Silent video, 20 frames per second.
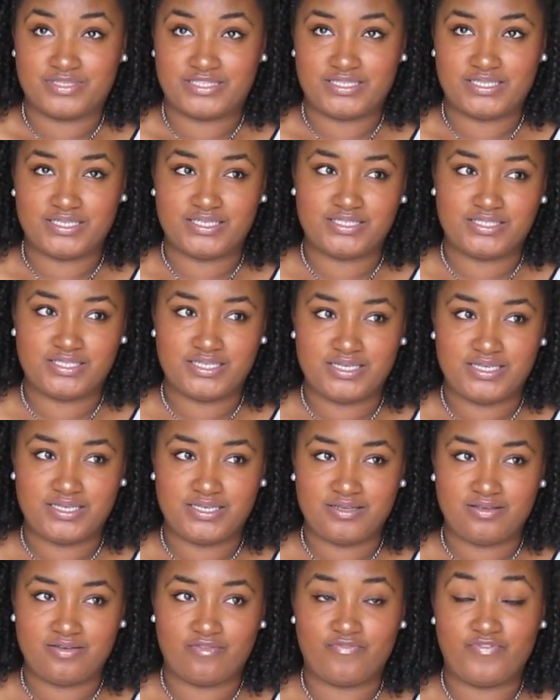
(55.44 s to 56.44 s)

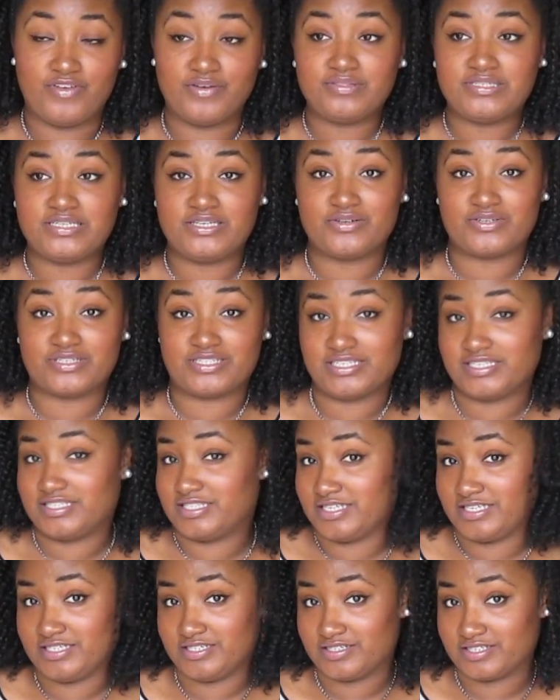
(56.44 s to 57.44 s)
15 or
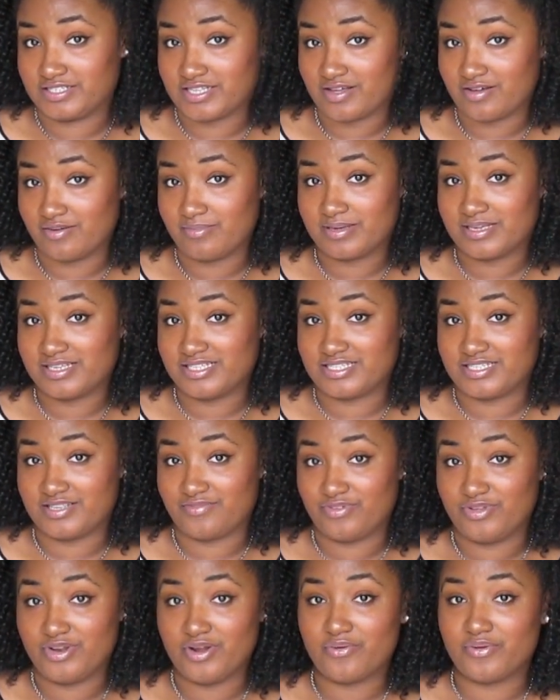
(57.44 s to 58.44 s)
16 years old, because
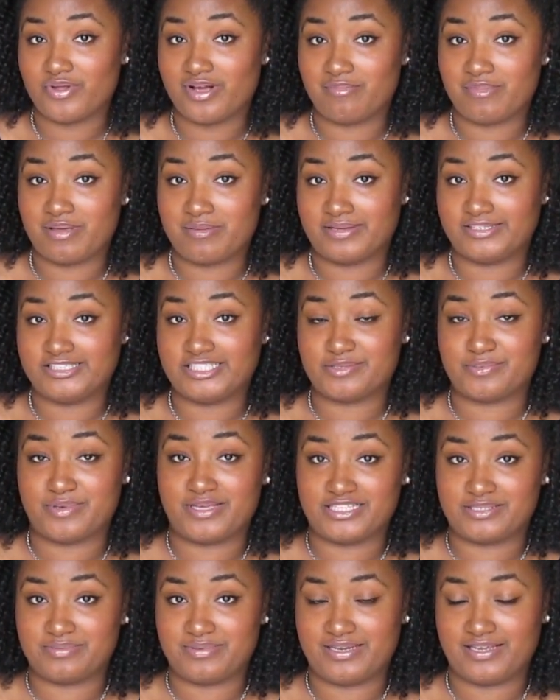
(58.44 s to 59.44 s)
if you don't know, me and my husband
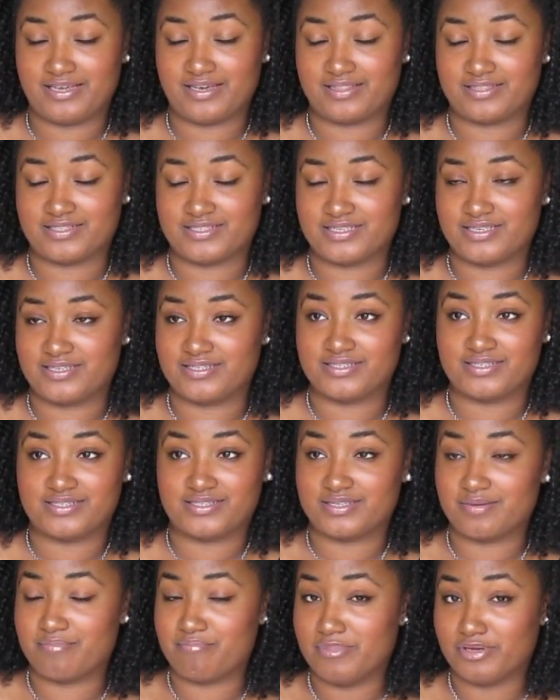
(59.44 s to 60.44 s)
has been together
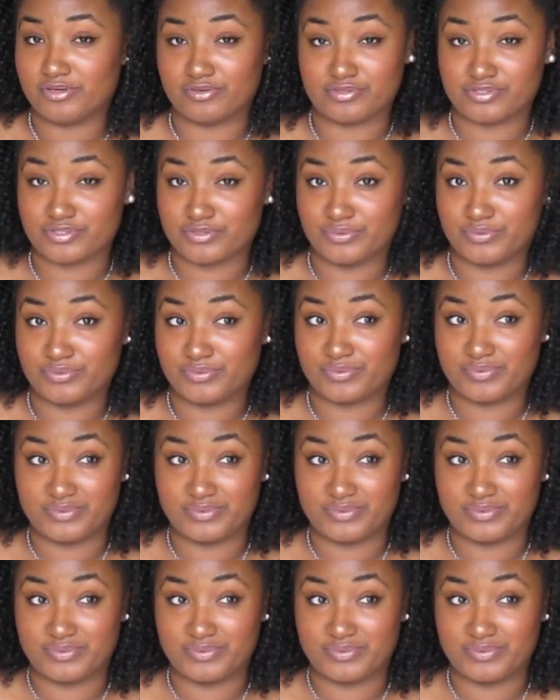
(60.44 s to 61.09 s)
since middle school or